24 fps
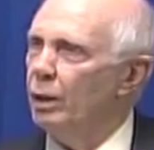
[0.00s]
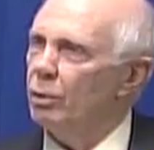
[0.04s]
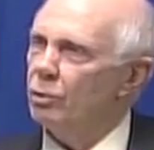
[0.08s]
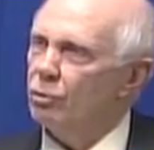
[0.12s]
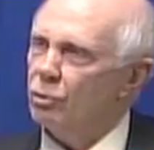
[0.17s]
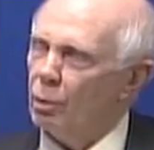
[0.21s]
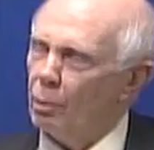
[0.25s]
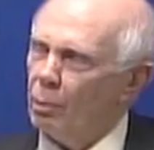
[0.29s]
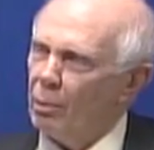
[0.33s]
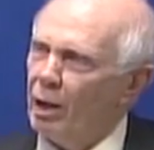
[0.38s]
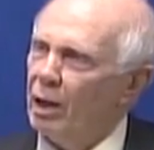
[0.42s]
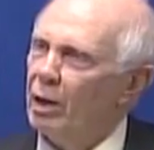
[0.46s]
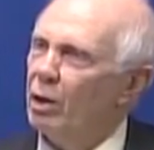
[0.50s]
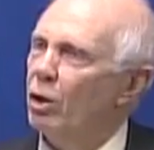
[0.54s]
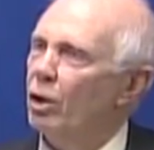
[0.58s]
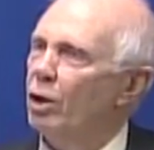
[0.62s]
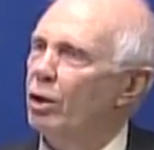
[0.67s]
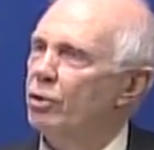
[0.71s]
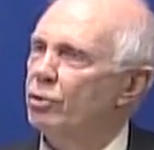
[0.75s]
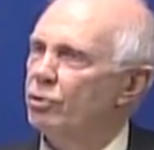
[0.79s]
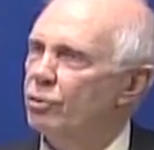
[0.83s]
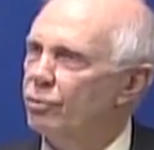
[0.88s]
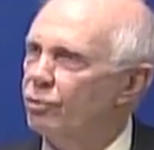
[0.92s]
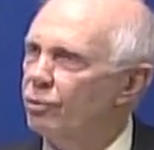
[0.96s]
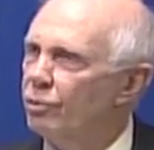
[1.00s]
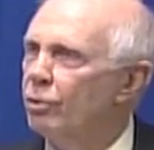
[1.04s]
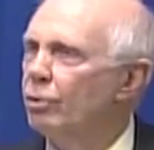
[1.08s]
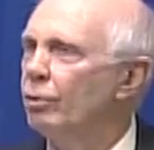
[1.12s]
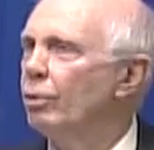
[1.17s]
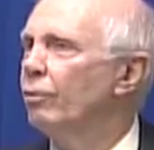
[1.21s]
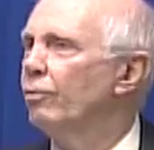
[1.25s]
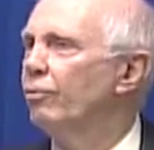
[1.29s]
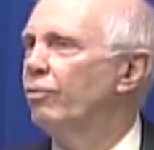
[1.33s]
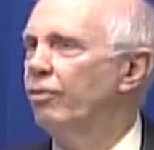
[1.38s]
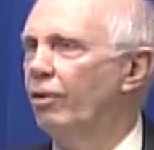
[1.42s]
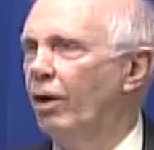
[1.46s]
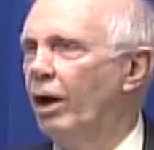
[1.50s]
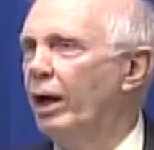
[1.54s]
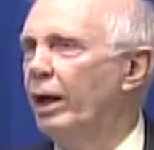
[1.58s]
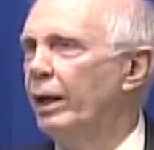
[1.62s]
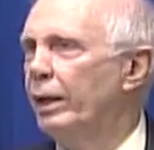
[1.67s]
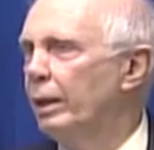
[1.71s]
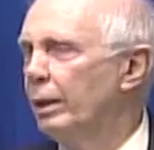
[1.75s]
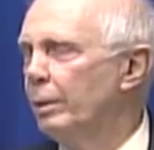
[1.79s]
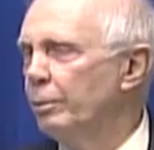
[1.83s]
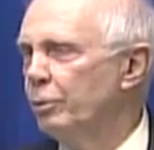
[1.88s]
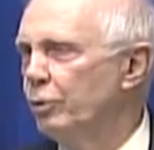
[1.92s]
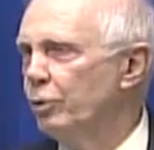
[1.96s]
so my heart's
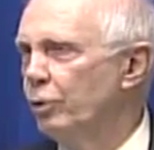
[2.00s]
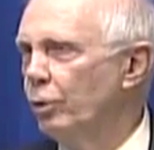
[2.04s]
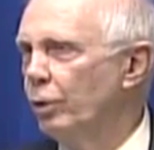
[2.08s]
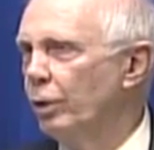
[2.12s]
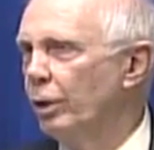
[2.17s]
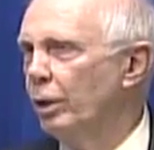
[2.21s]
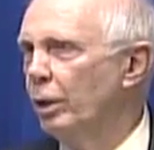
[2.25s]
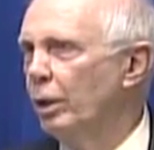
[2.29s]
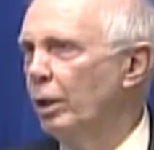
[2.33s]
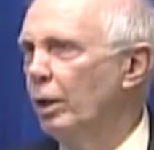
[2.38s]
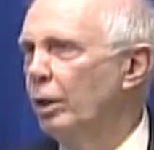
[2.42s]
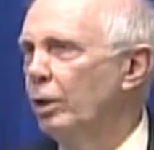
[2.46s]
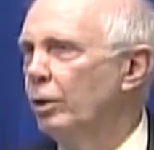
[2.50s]
fine, I'm sure